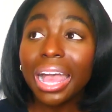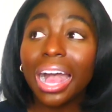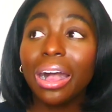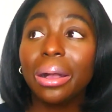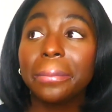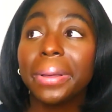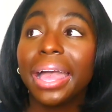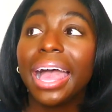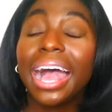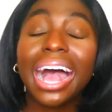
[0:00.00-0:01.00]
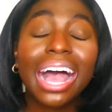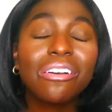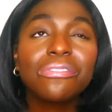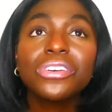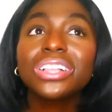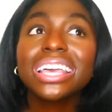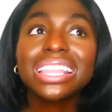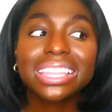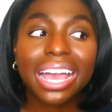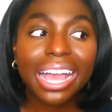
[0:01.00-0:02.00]
I feel
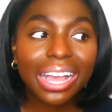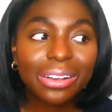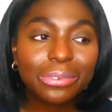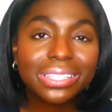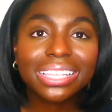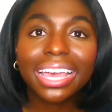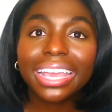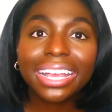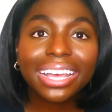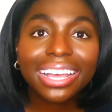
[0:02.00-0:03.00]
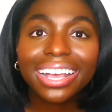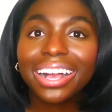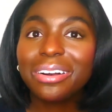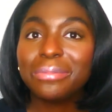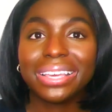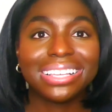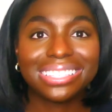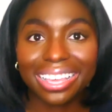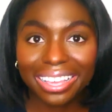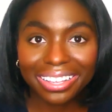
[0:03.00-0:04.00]
like that was like
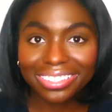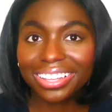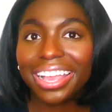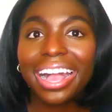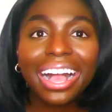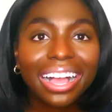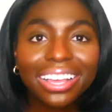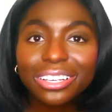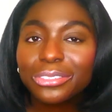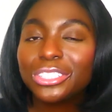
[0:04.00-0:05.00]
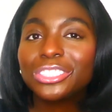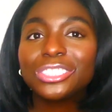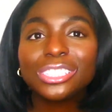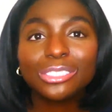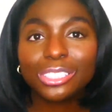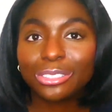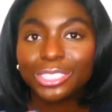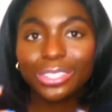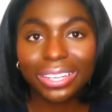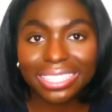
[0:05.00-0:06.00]
amazing. Like I was so
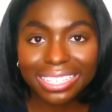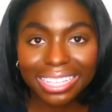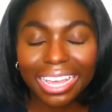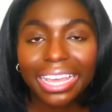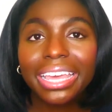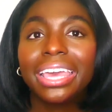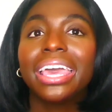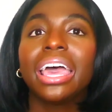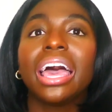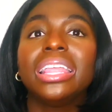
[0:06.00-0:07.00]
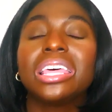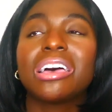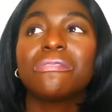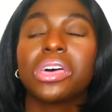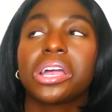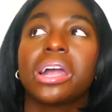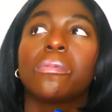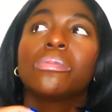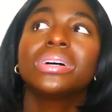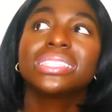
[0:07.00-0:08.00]
into that. And then I feel like a
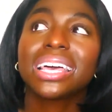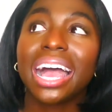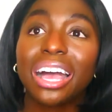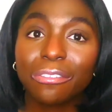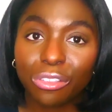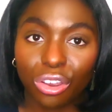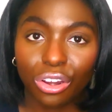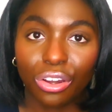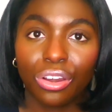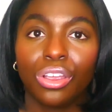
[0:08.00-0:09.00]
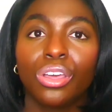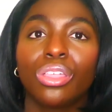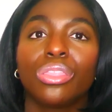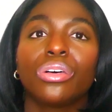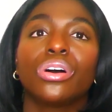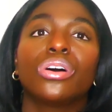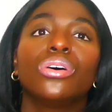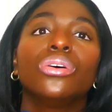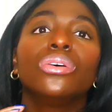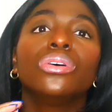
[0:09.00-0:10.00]
couple months after, the
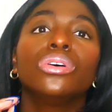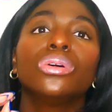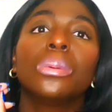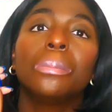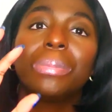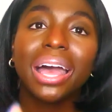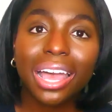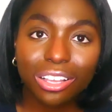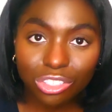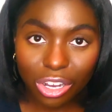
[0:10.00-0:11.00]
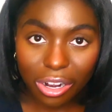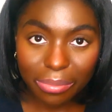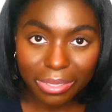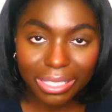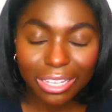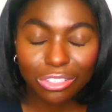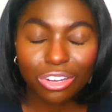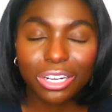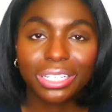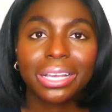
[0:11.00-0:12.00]
whole bag charms thing
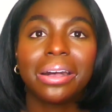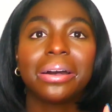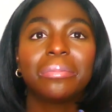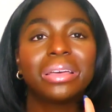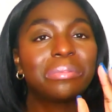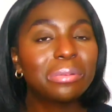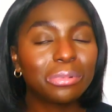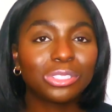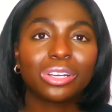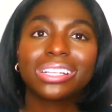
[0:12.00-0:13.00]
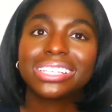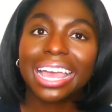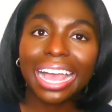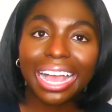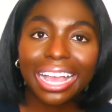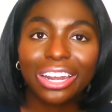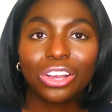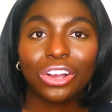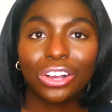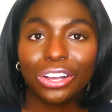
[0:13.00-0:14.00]
started to come and people started to add
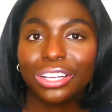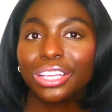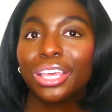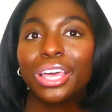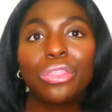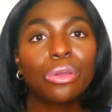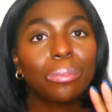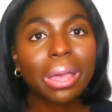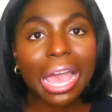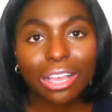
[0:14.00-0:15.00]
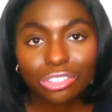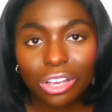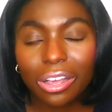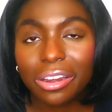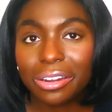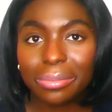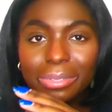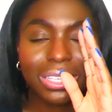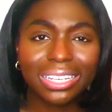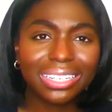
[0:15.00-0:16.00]
on their bag
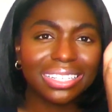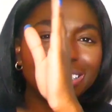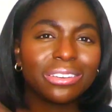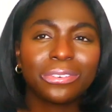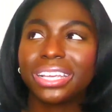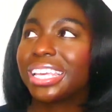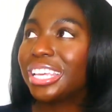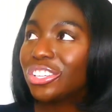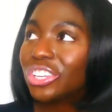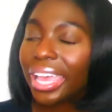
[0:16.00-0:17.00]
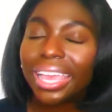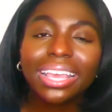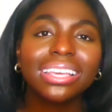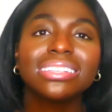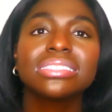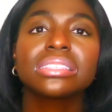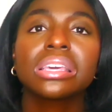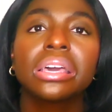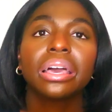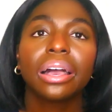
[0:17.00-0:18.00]
charms and different keychains,
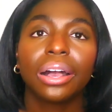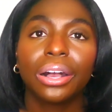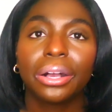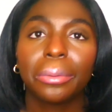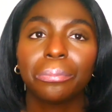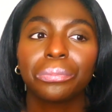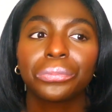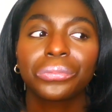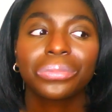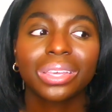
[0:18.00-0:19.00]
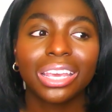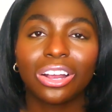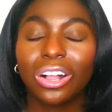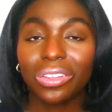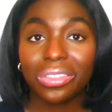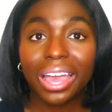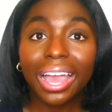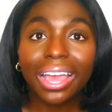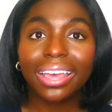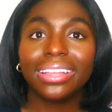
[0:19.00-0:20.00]
and all of
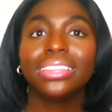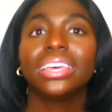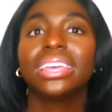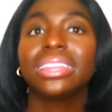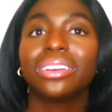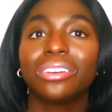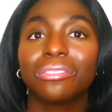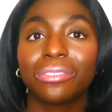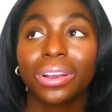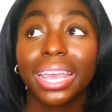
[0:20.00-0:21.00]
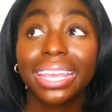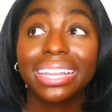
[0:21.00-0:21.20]
that. And then right